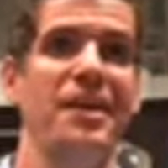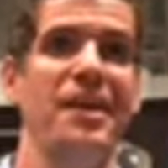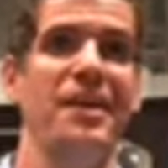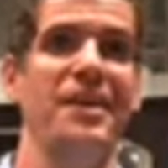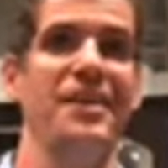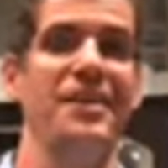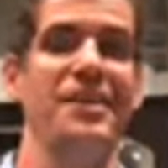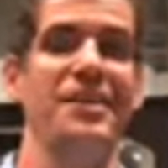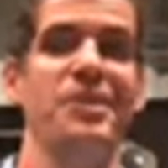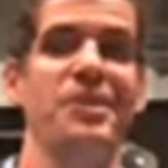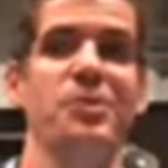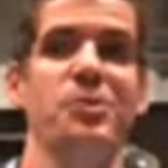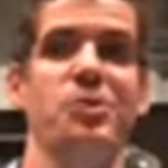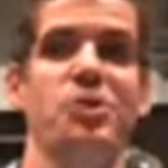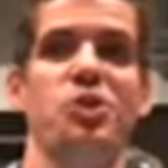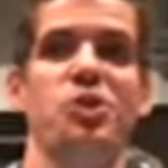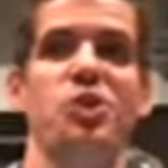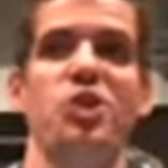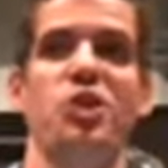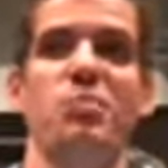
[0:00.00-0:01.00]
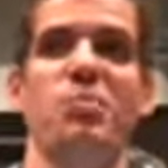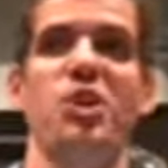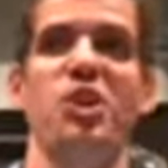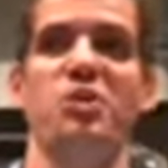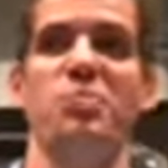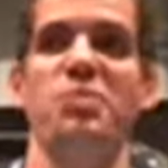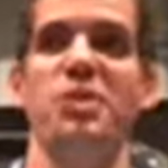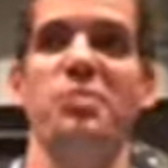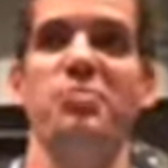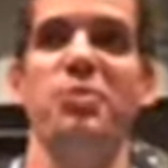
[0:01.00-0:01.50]
And he goes, She
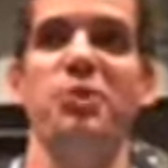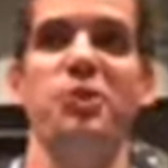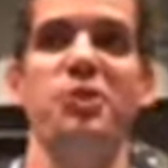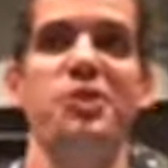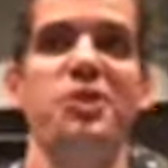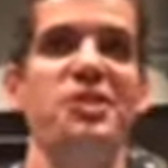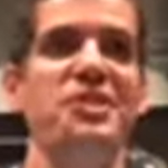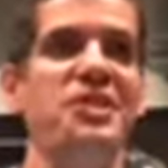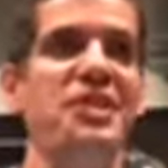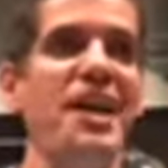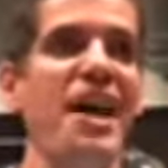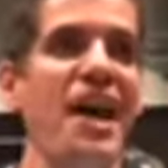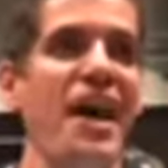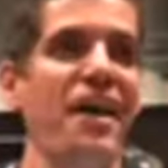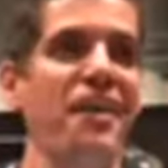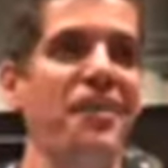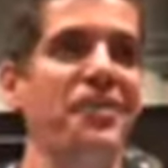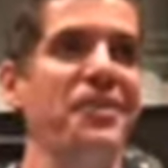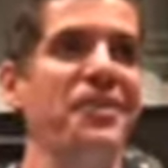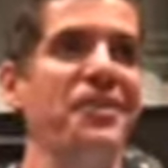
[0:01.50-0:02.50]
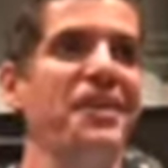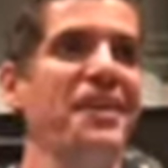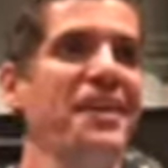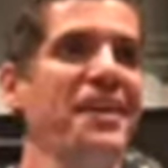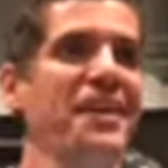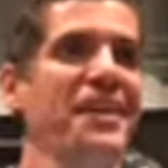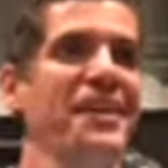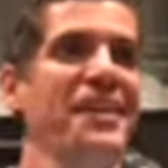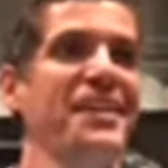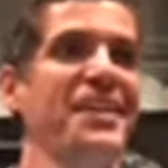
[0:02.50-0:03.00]
must be put to death.
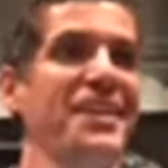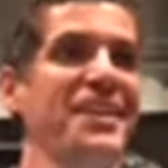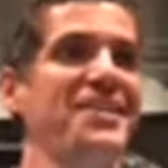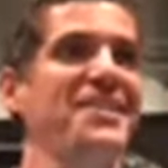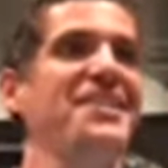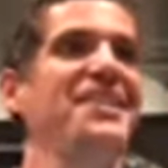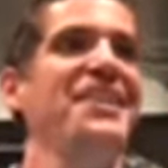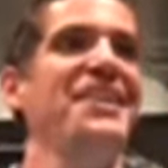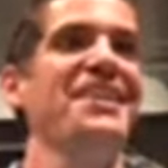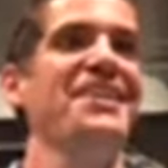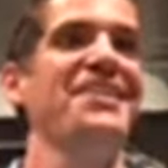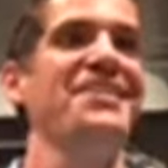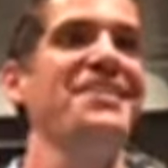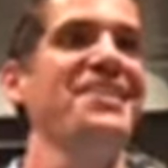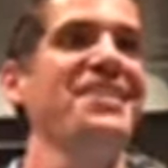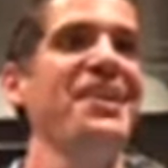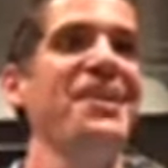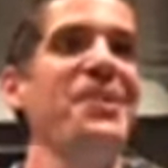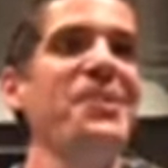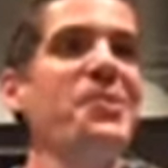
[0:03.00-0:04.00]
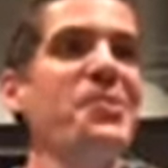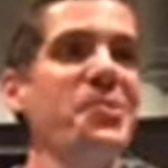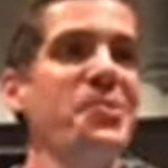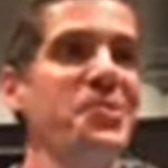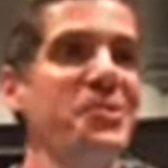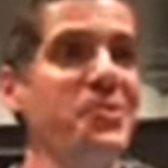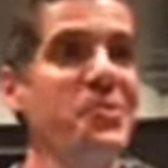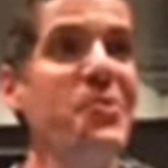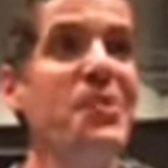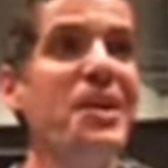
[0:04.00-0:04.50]
Like, she is so
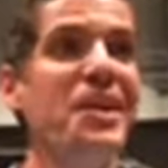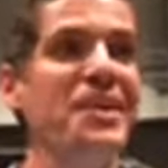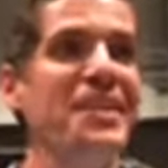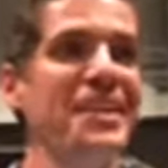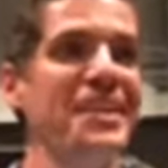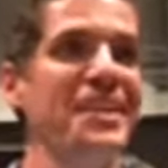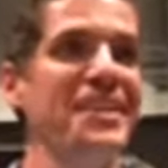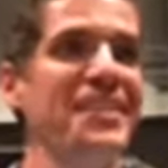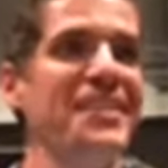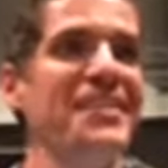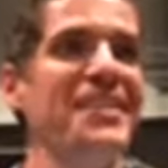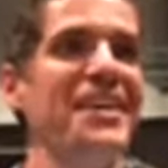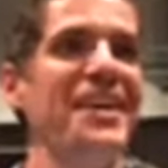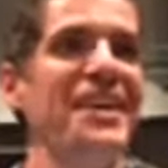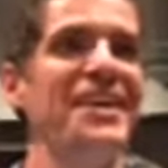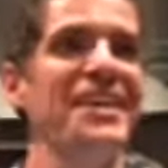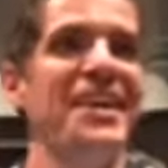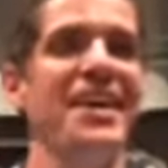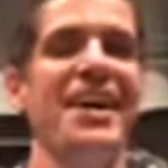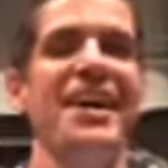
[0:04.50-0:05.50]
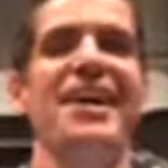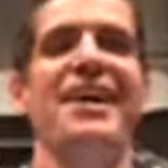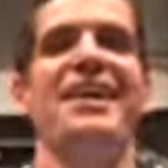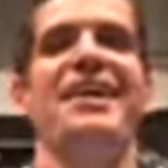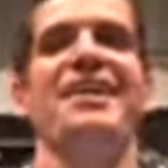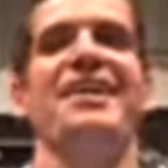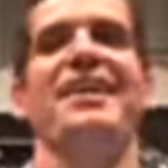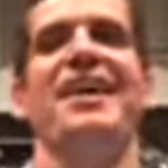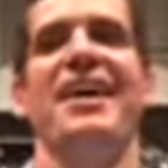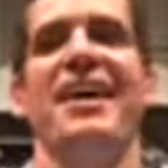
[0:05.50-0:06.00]
wicked, right?
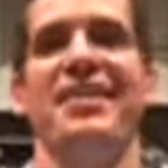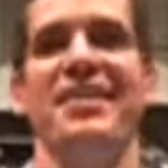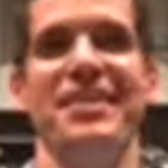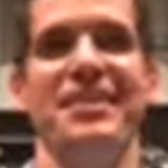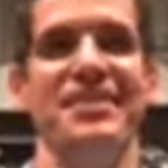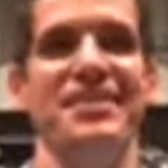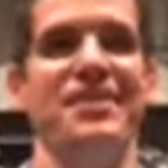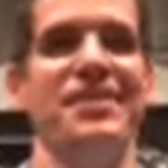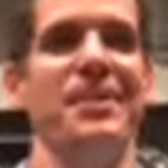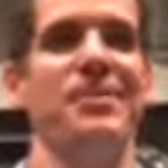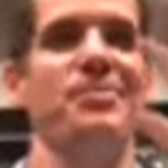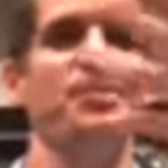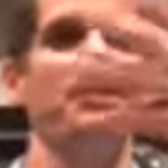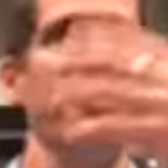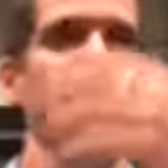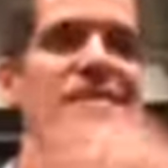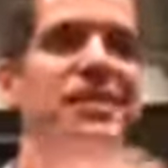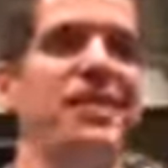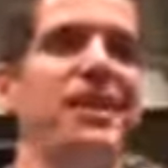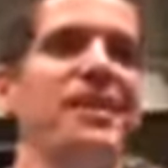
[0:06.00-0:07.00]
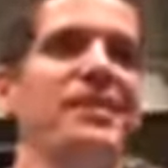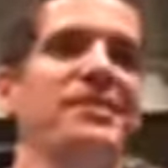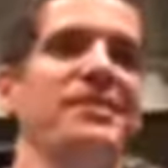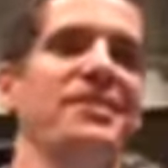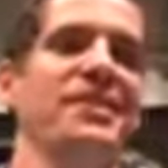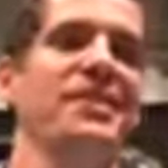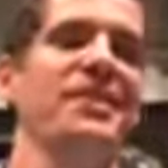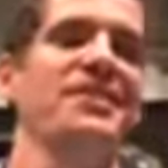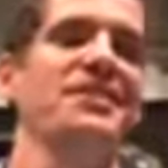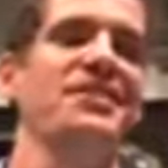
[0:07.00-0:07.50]
And then so they bring her out,
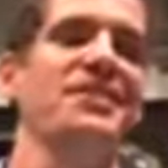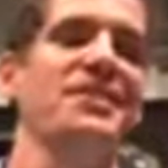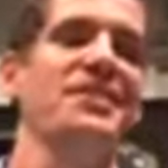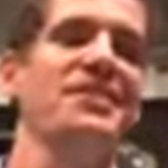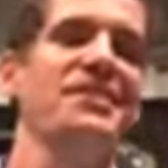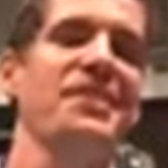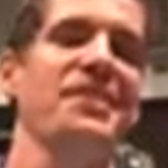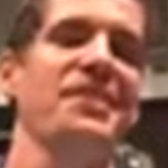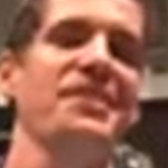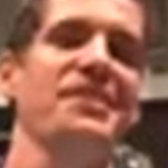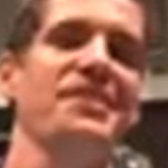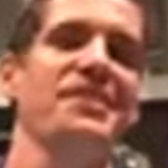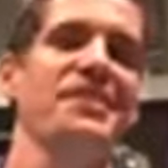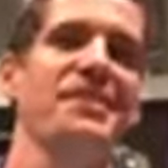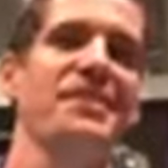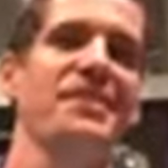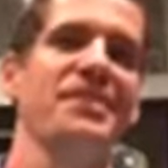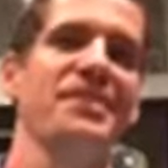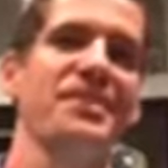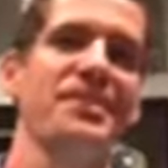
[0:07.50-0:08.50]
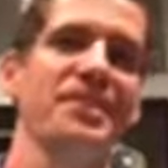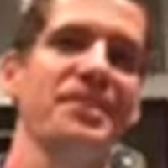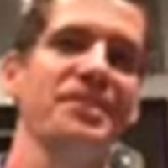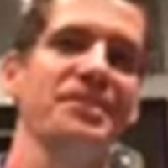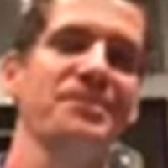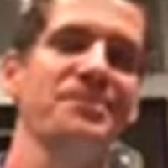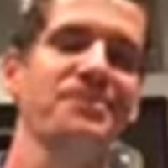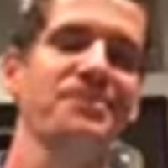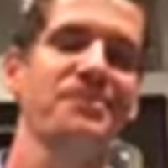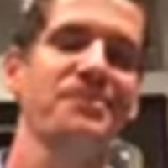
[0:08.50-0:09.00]
and she says, Look,
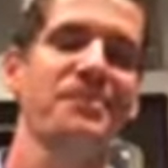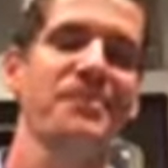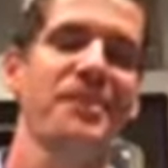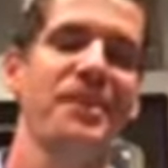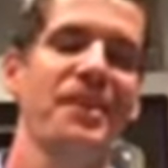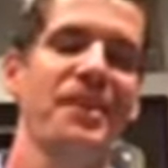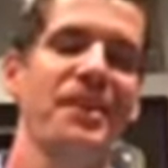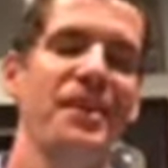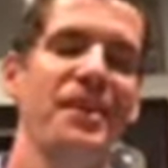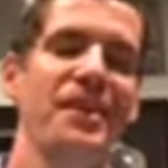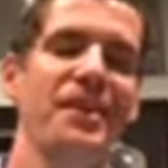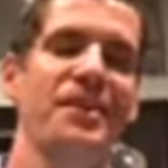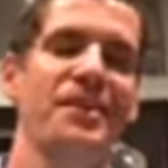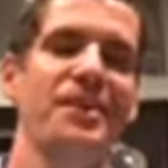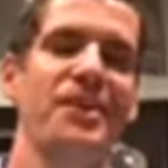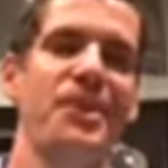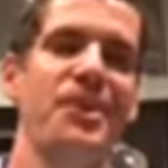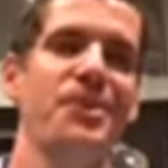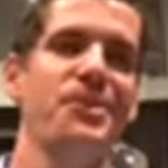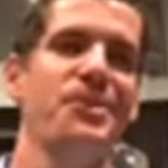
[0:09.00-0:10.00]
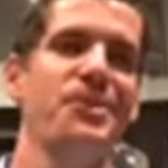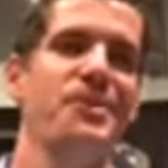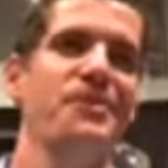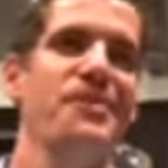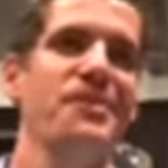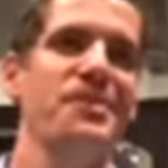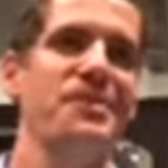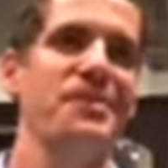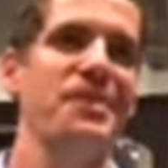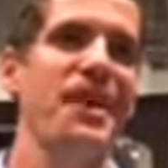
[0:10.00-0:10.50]
the owner of
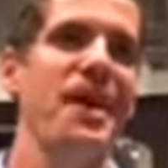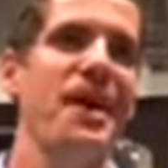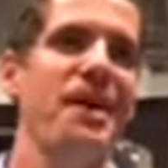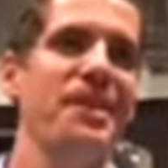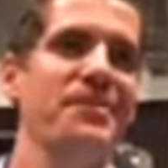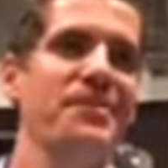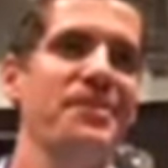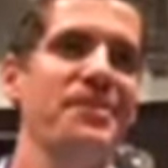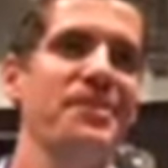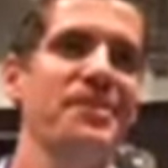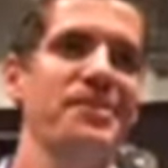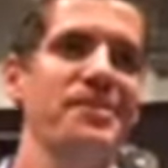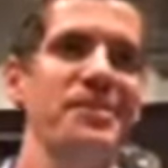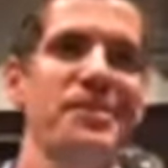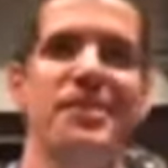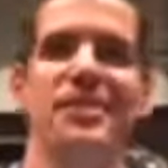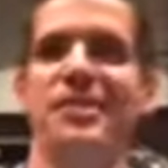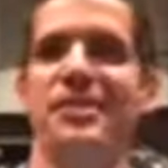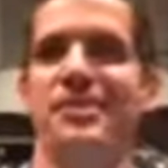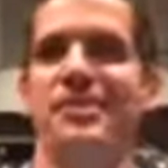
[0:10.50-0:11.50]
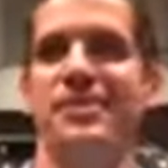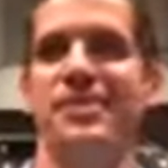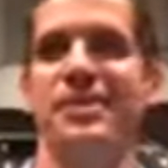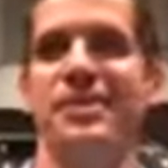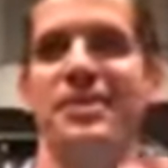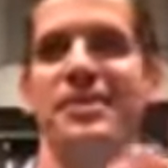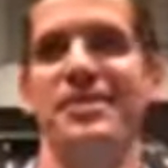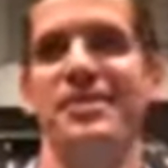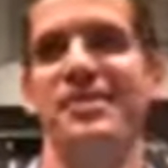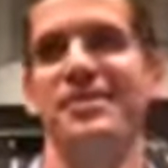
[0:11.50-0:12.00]
the staff and the signet
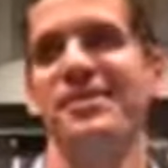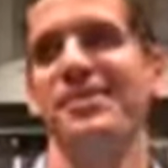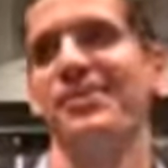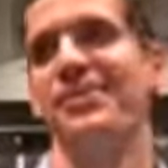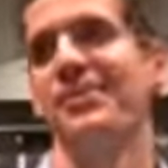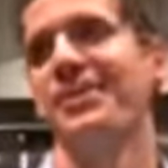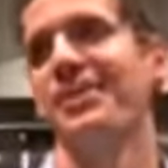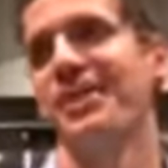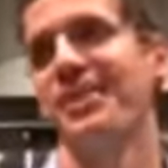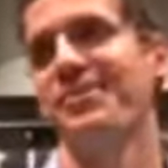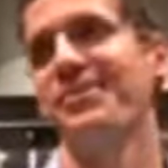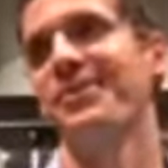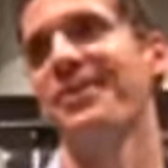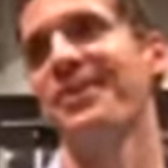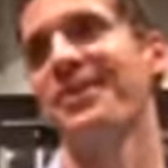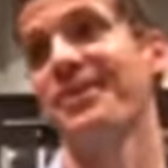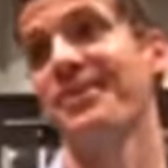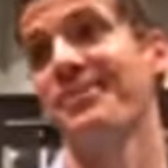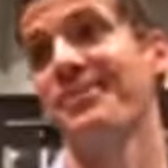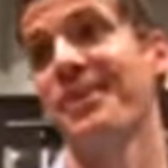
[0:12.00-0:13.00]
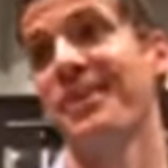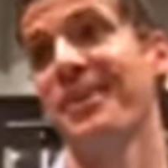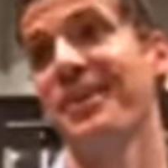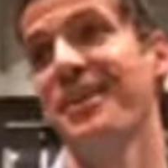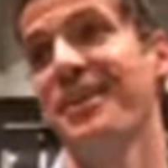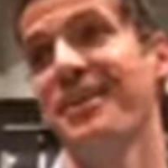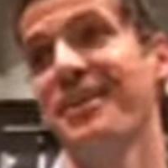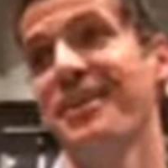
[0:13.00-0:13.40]
ring, this is the one I'm pregnant by.